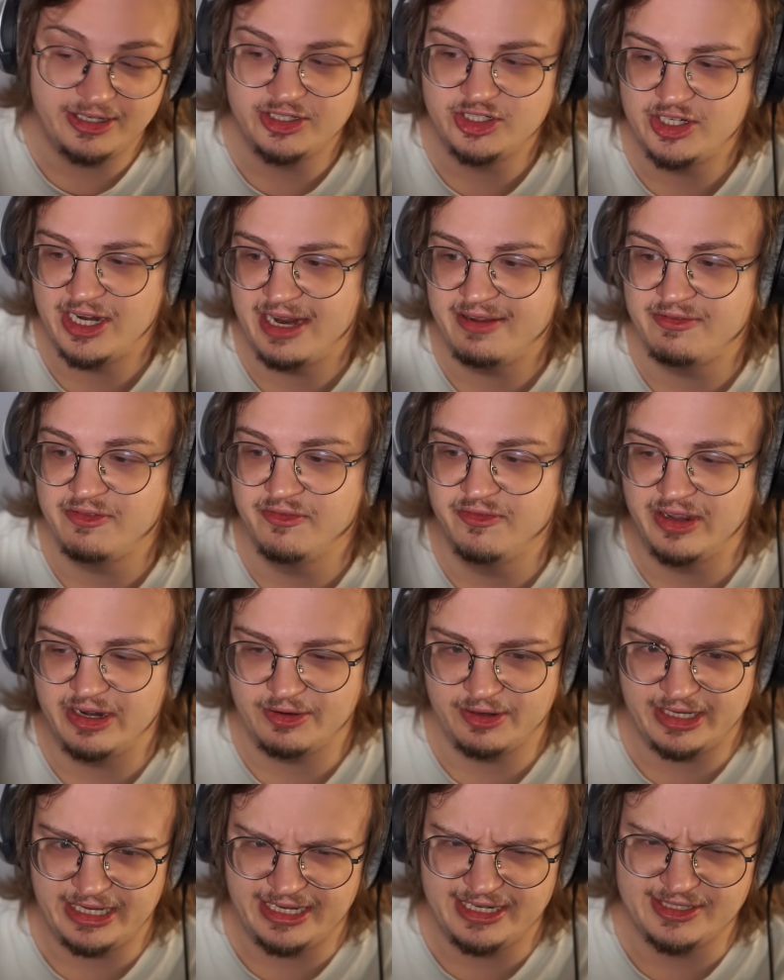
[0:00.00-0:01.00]
shave,
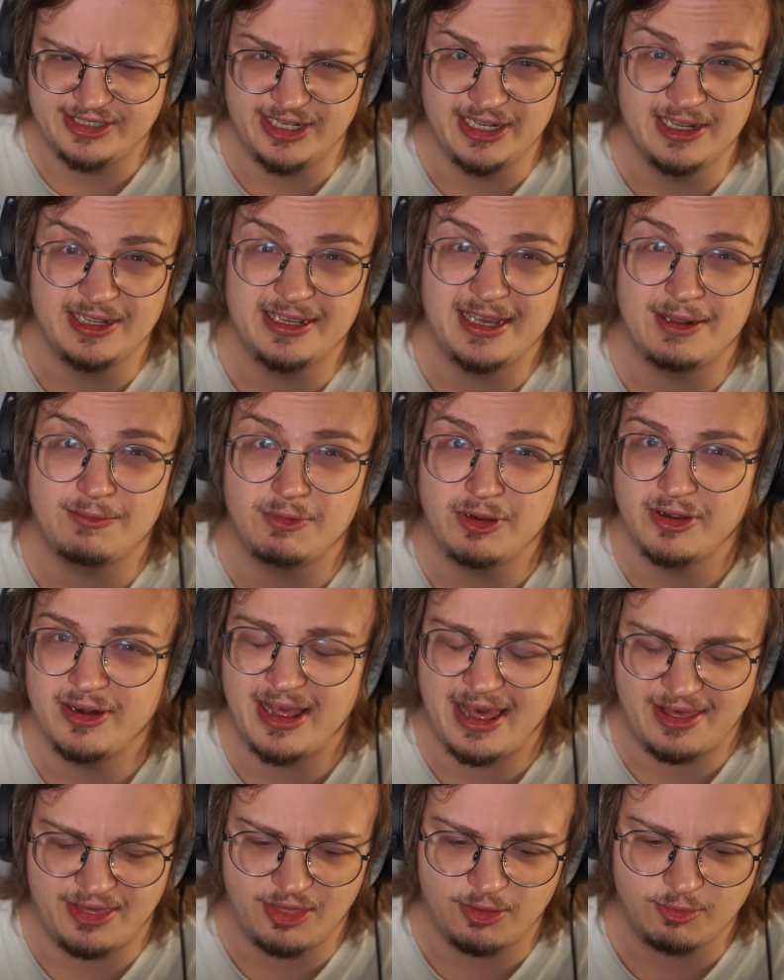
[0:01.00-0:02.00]
very easy. Get rid of
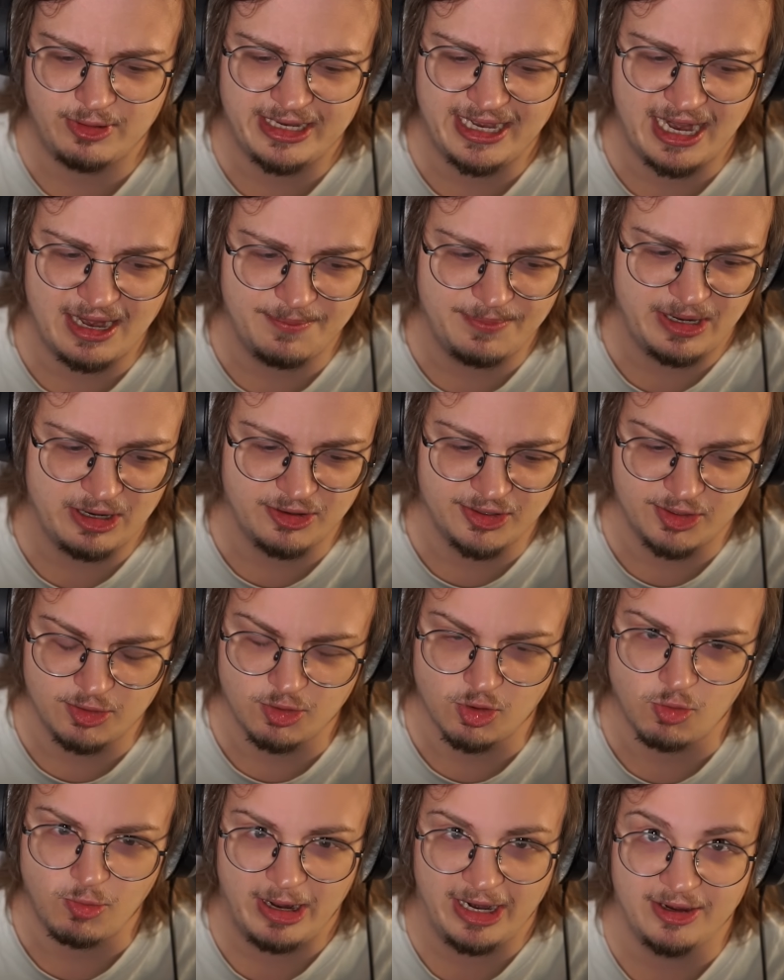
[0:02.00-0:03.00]
that three day beard you
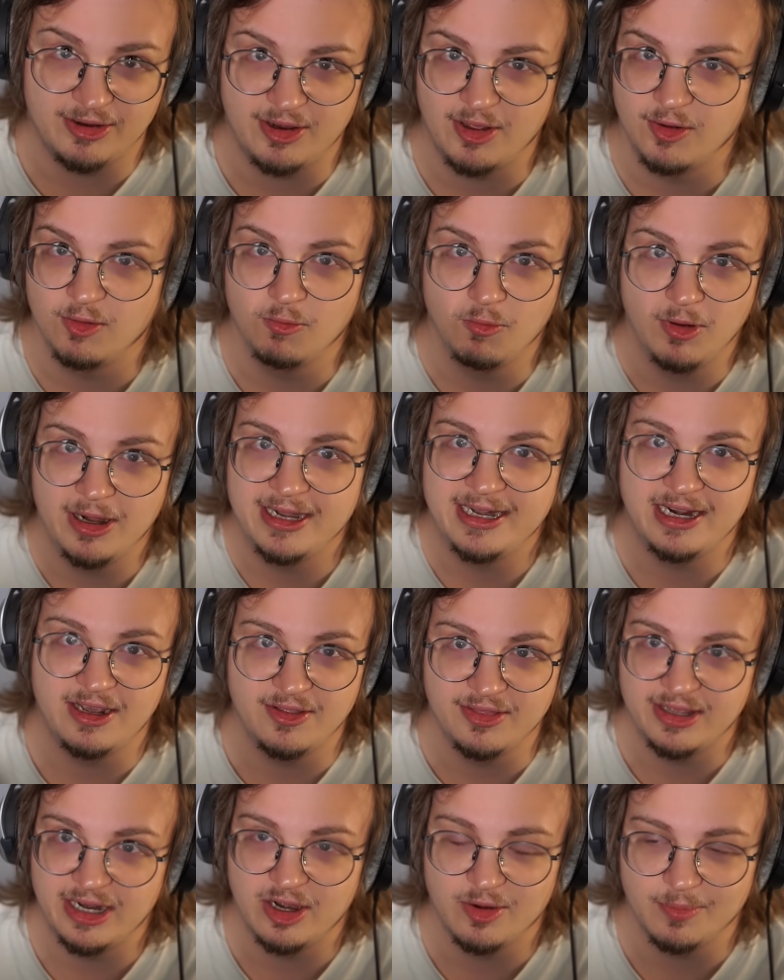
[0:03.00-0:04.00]
acquired on one day
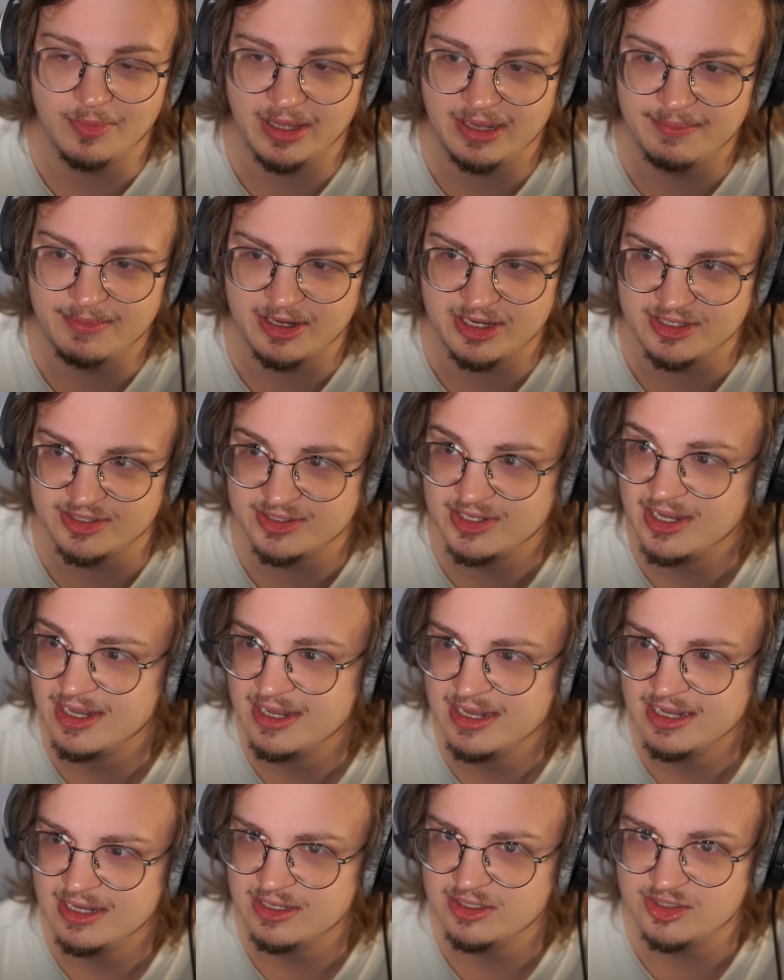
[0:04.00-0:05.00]
on the airplane because
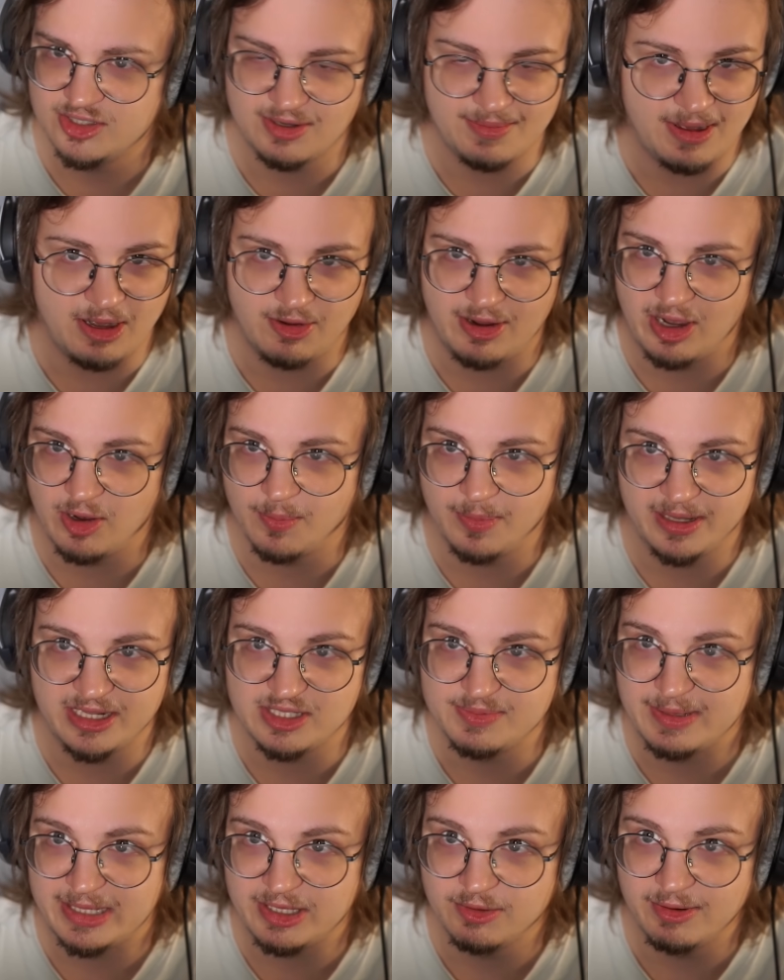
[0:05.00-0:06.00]
somehow
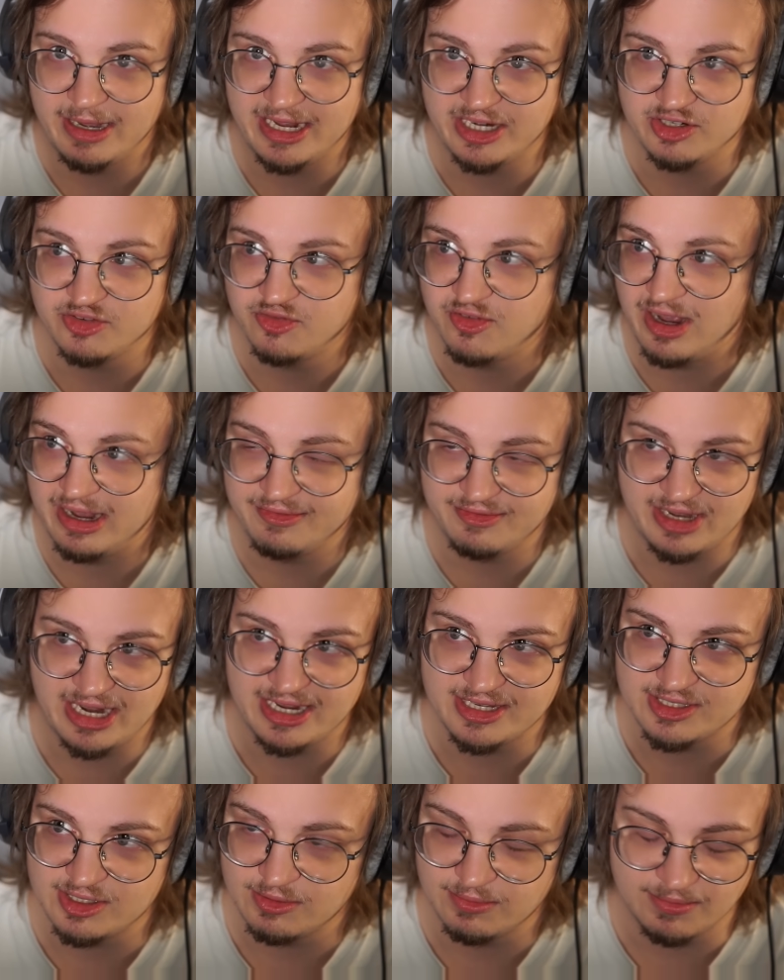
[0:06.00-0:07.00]
airplanes make you age five
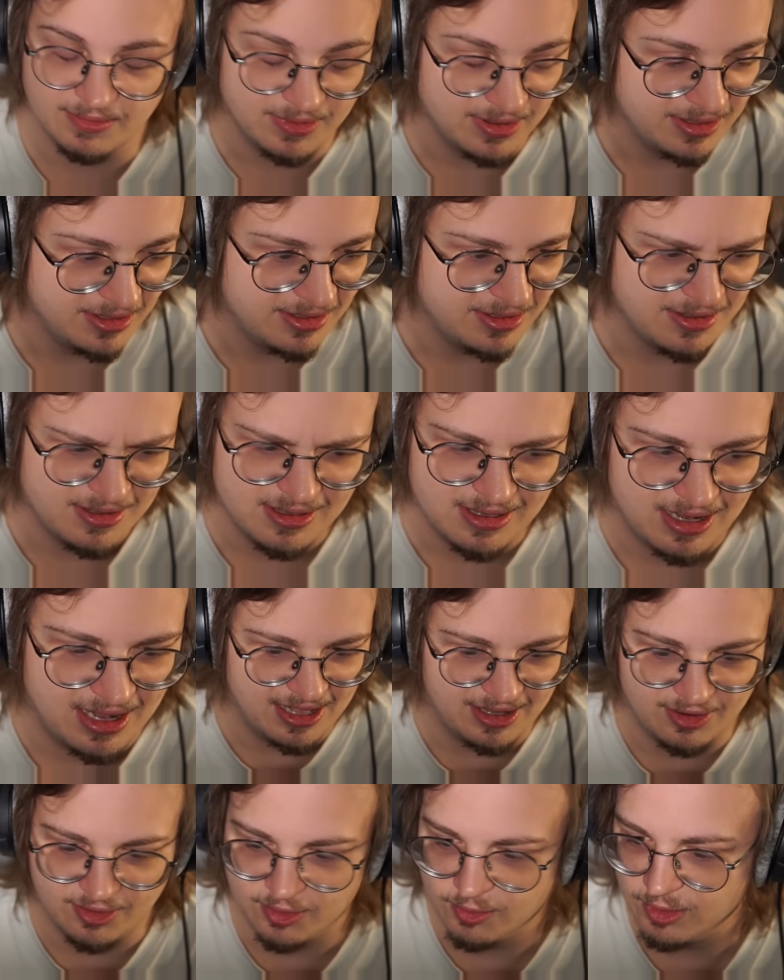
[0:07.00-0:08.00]
days and
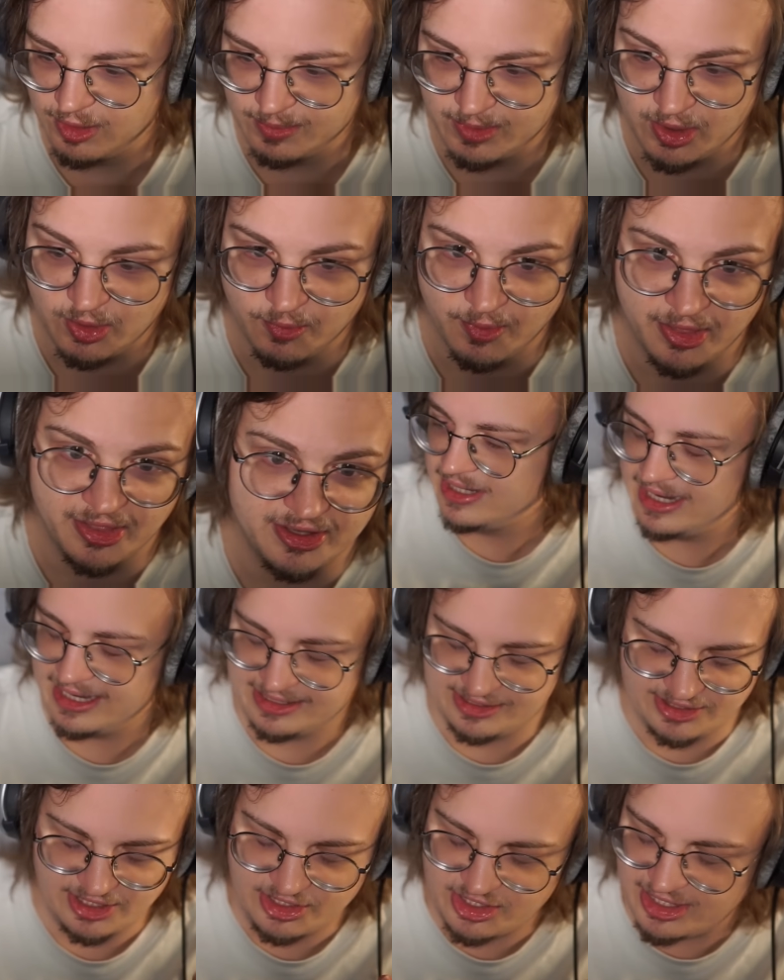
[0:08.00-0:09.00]
I don't know where I'm going with this.
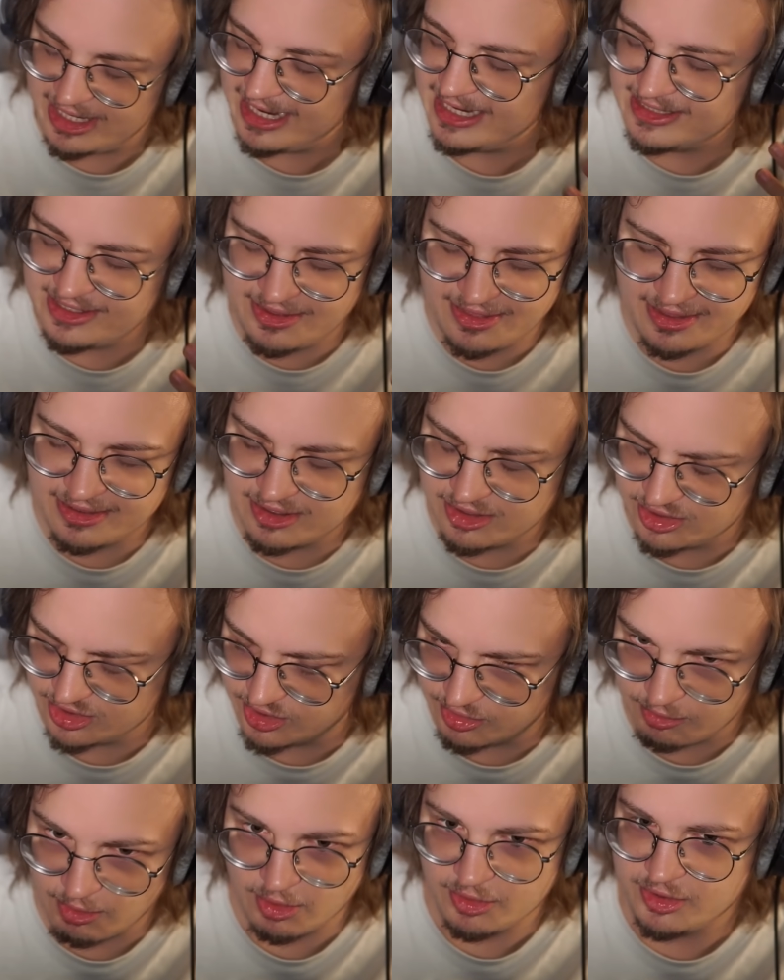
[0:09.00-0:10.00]
It's such an easy thing to
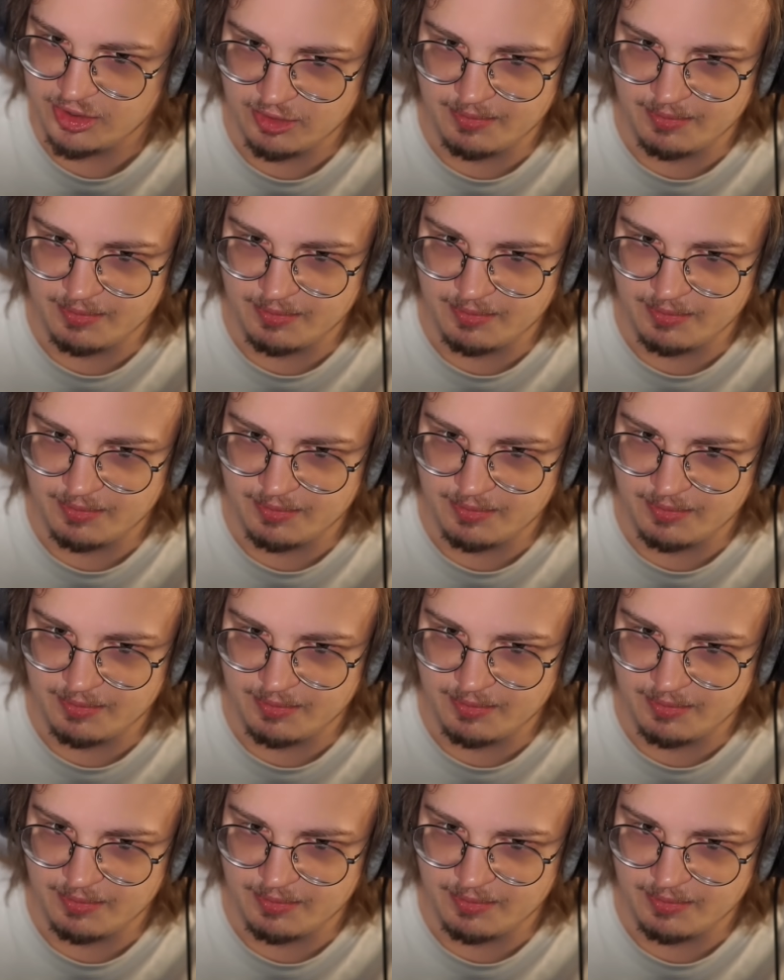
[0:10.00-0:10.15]
just throw into your